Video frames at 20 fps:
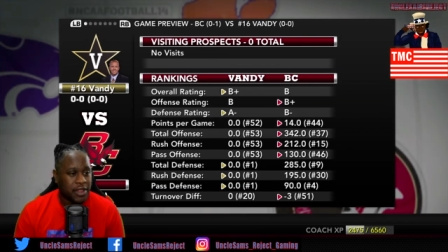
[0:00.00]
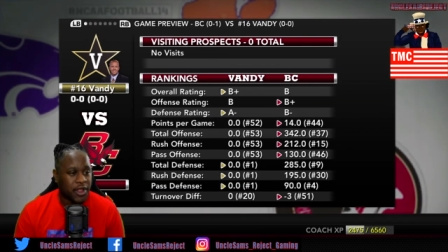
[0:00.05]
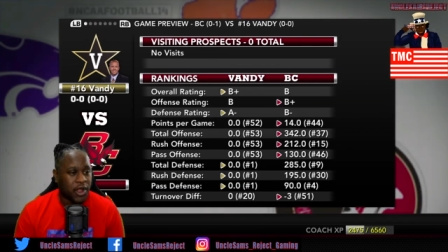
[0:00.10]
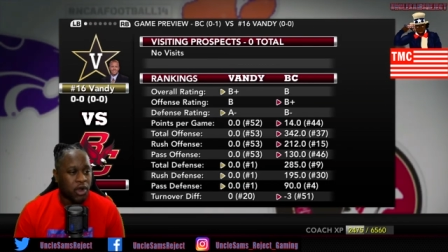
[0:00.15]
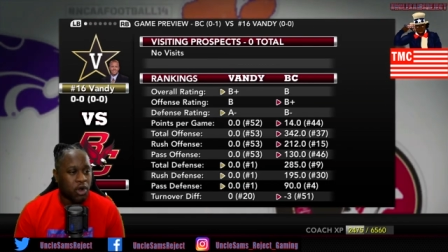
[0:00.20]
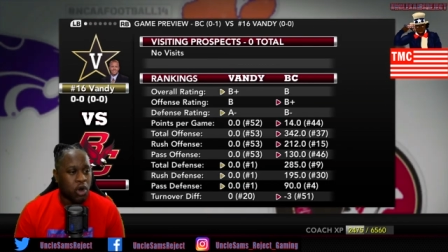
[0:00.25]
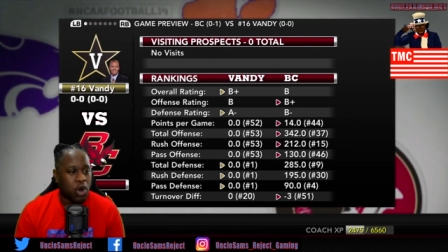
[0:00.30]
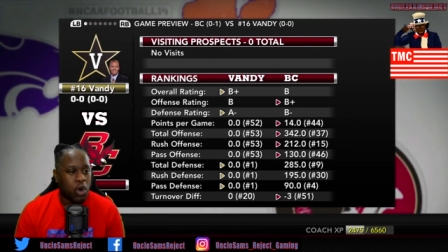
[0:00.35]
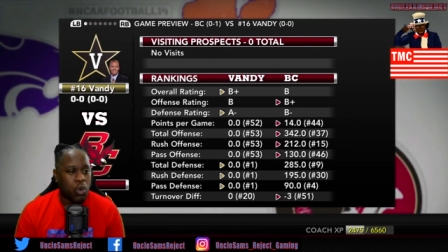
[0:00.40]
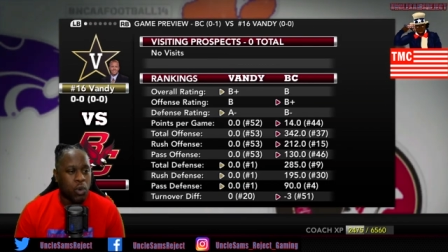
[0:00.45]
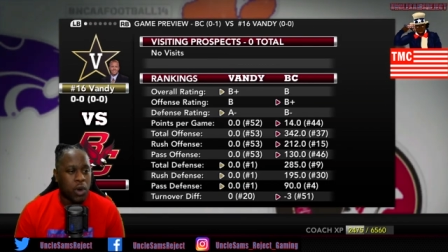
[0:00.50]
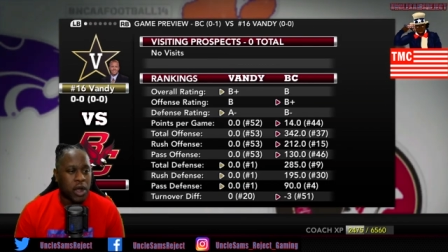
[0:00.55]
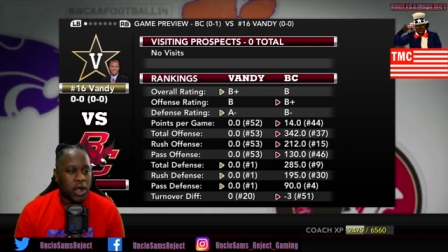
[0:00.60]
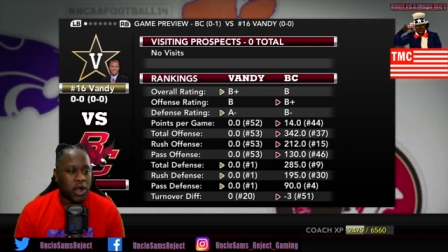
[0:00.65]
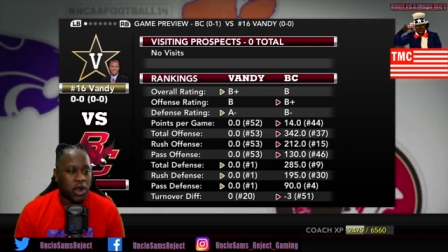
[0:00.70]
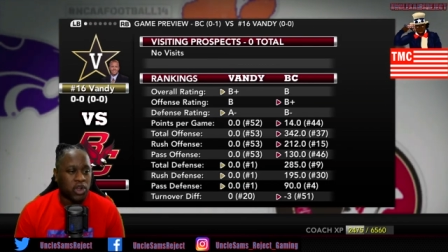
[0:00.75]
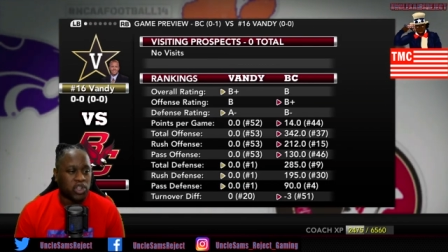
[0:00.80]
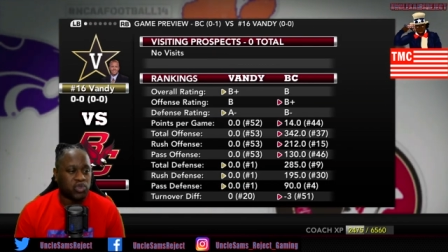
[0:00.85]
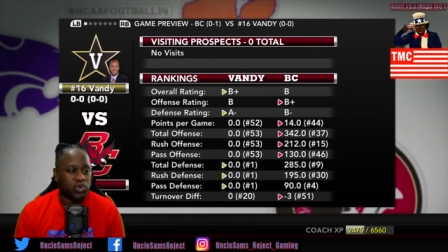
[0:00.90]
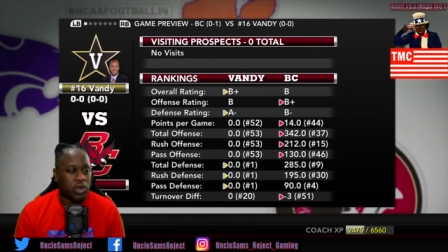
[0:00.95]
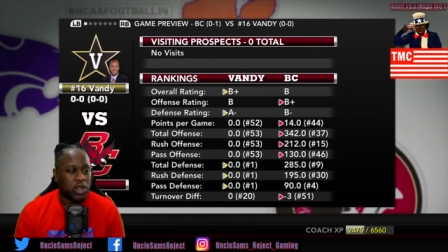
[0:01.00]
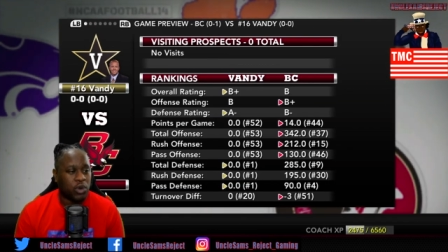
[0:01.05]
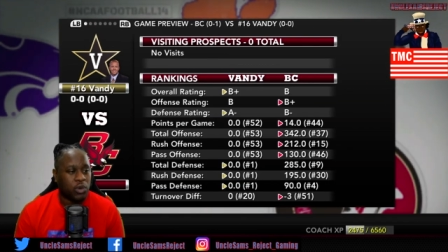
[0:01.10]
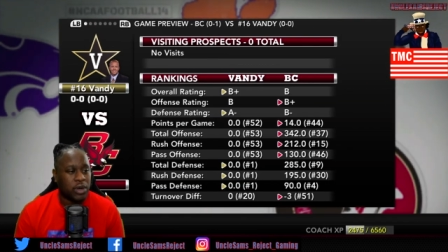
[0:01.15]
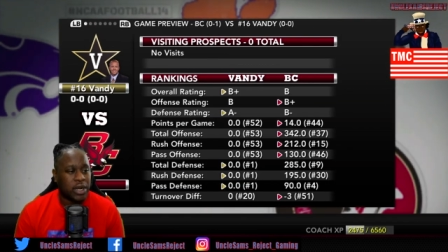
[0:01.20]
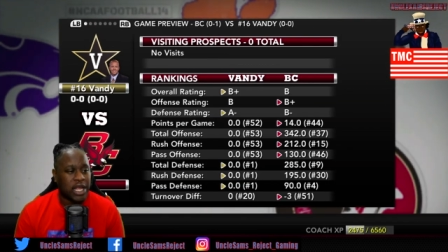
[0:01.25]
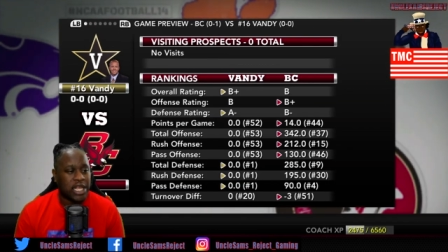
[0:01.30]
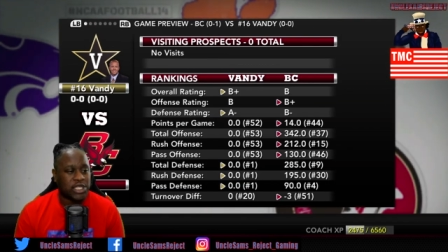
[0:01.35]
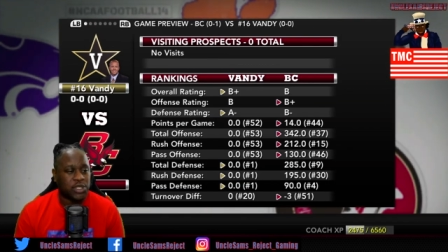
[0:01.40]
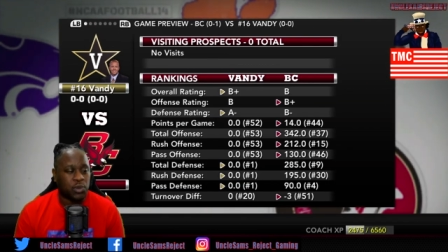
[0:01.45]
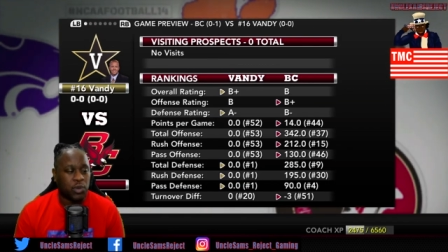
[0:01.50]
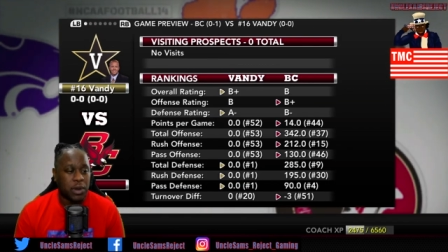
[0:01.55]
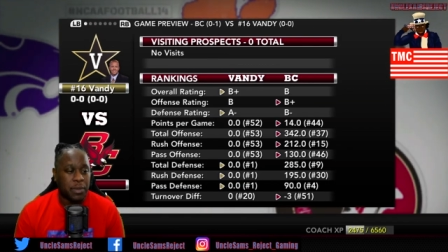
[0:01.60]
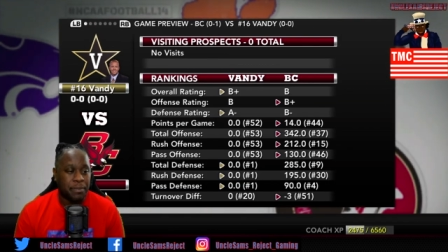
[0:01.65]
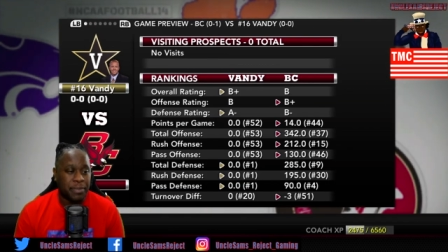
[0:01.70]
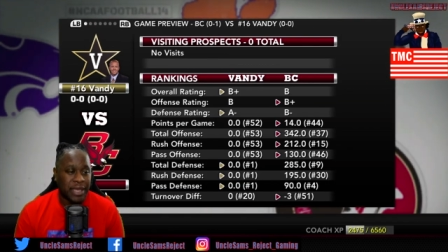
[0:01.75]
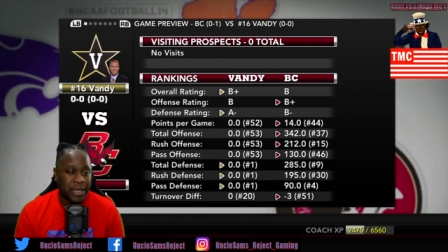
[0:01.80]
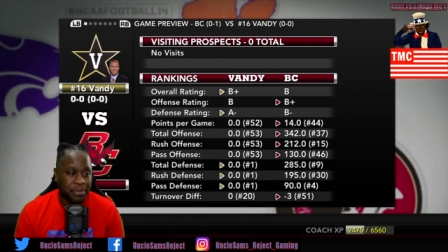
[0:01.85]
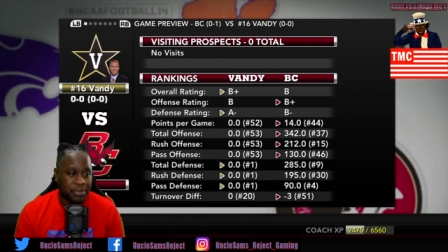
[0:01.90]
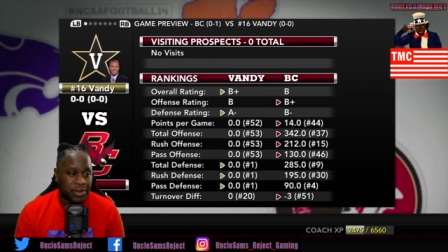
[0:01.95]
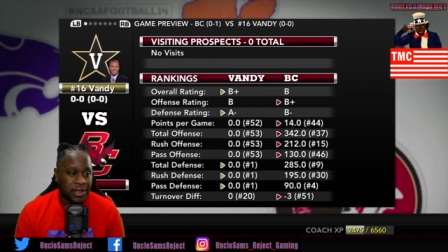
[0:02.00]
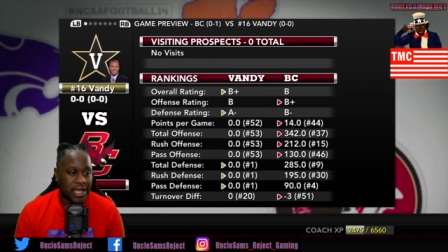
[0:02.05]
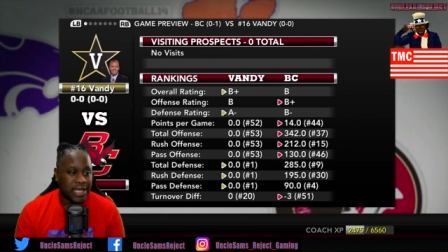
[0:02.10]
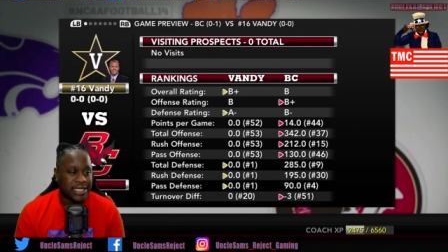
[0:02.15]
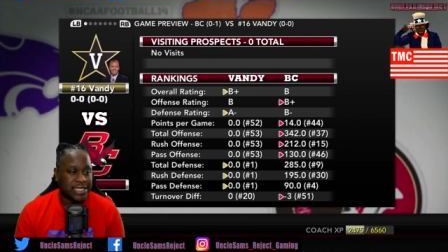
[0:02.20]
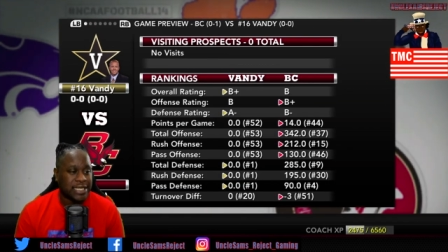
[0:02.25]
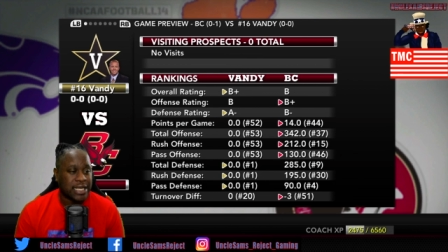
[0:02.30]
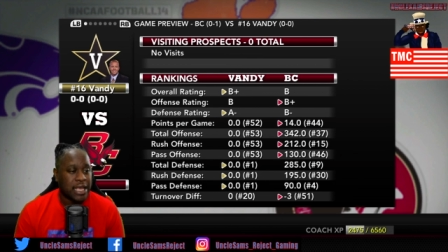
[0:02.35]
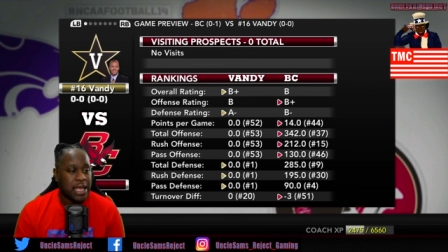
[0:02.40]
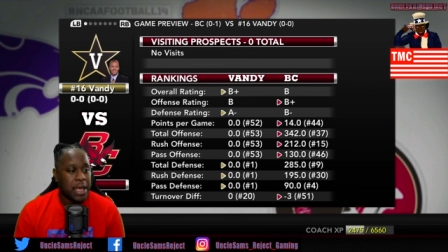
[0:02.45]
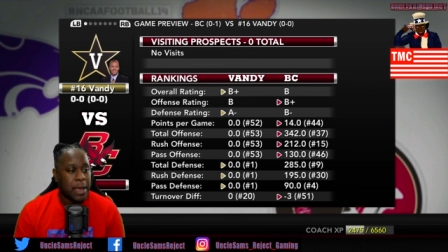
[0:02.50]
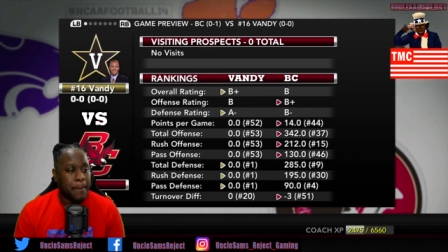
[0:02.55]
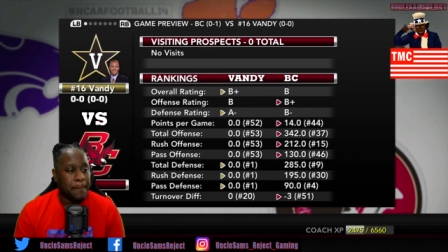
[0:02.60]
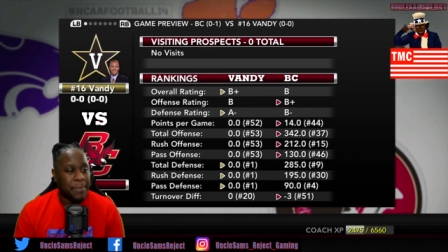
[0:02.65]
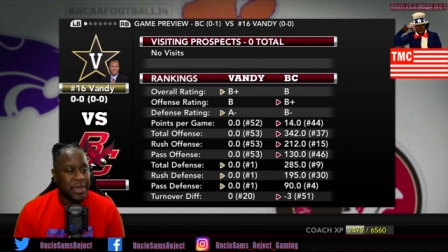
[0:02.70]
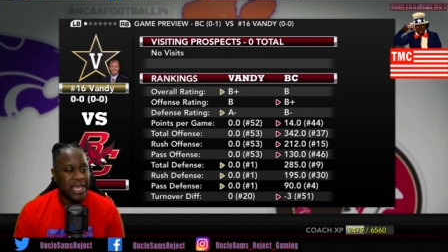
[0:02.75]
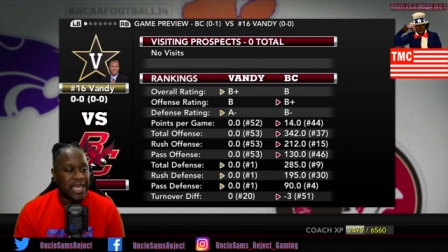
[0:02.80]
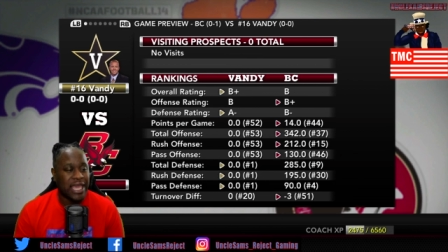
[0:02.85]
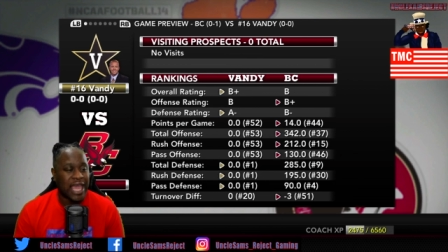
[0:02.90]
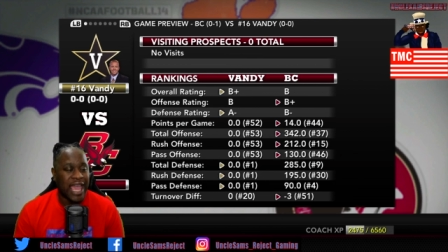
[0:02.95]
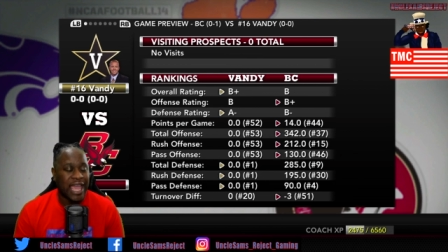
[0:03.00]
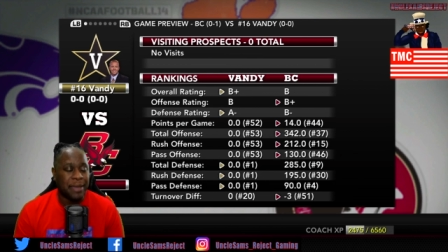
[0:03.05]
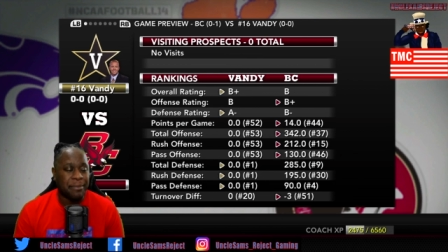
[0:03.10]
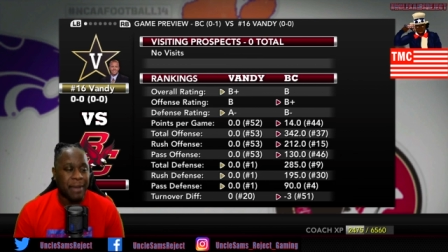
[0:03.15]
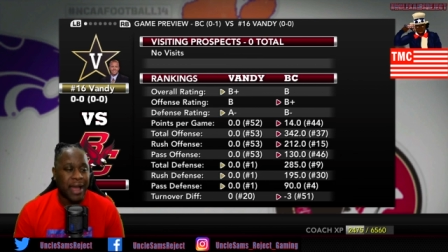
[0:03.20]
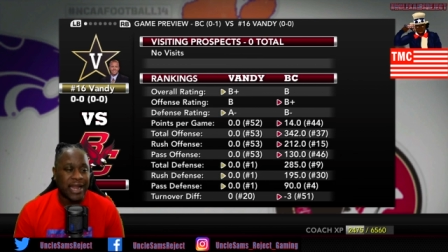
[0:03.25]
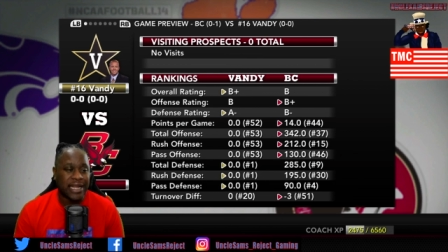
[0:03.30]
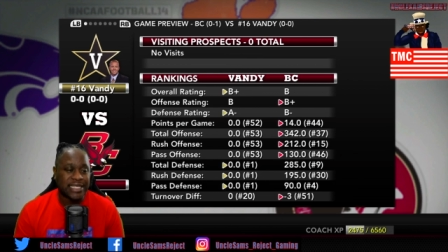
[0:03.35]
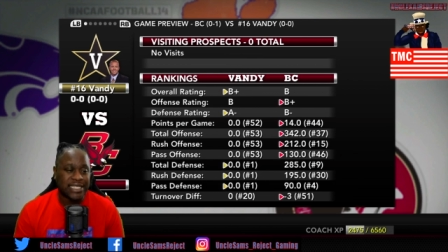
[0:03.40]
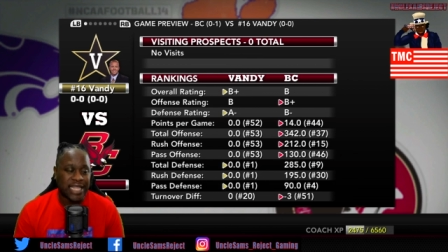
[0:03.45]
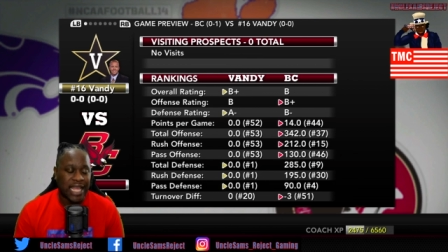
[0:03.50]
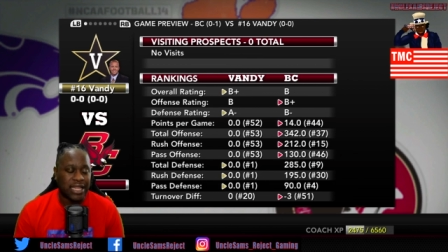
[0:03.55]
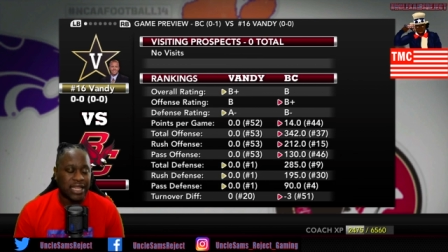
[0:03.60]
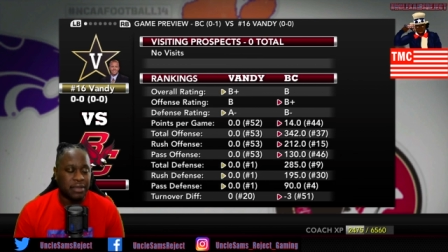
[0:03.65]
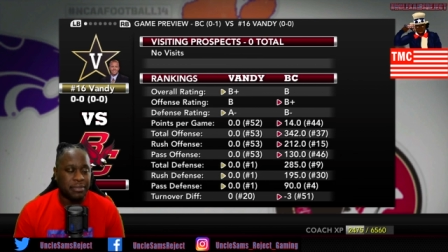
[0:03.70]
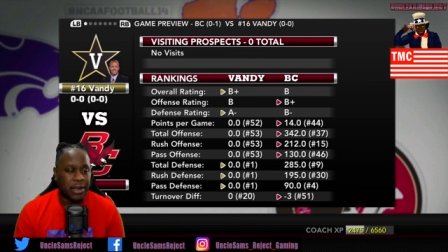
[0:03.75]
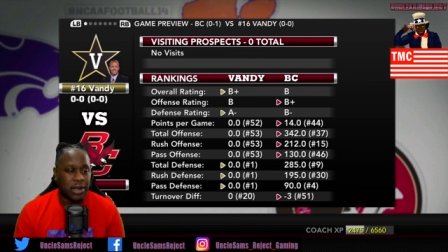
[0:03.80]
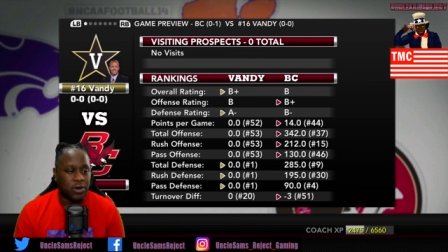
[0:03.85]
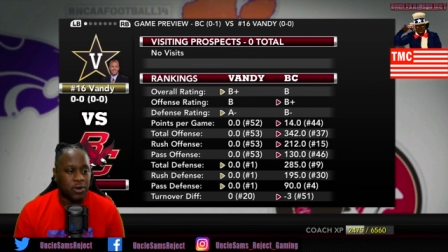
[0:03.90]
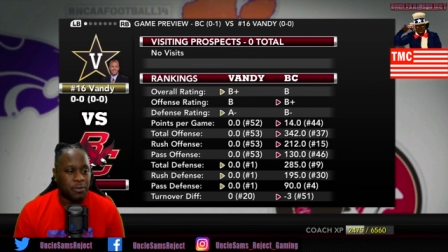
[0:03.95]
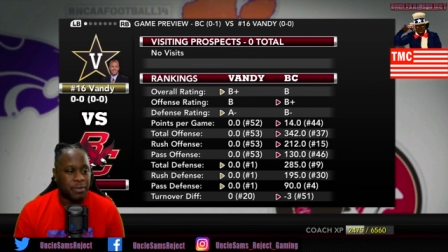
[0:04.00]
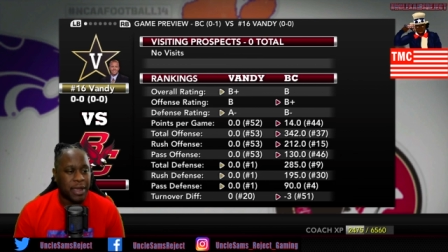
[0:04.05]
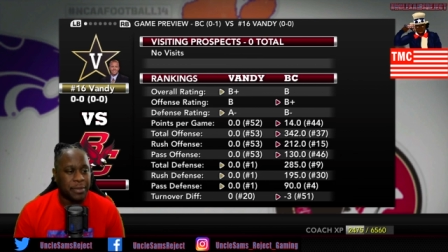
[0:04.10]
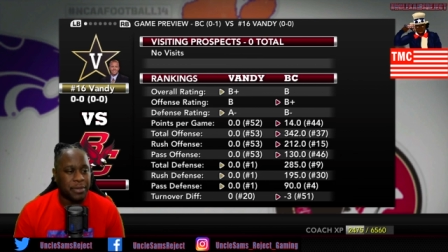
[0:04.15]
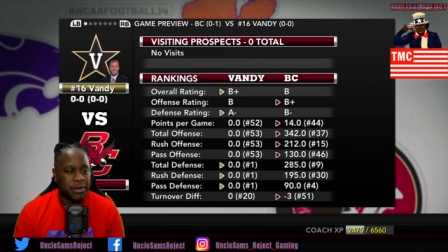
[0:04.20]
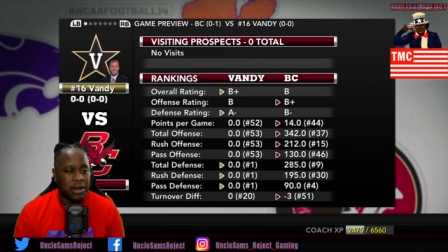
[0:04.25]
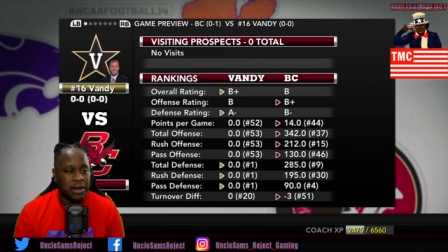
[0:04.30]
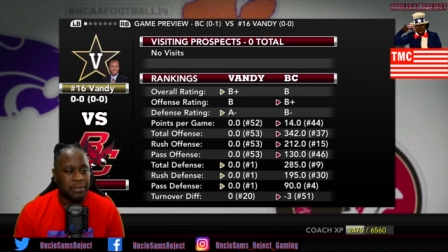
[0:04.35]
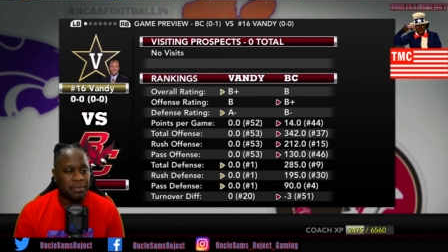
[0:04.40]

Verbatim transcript: They're 0-1. Kirk's rolling with us. We're B plus, B, A minus, slightly better on paper.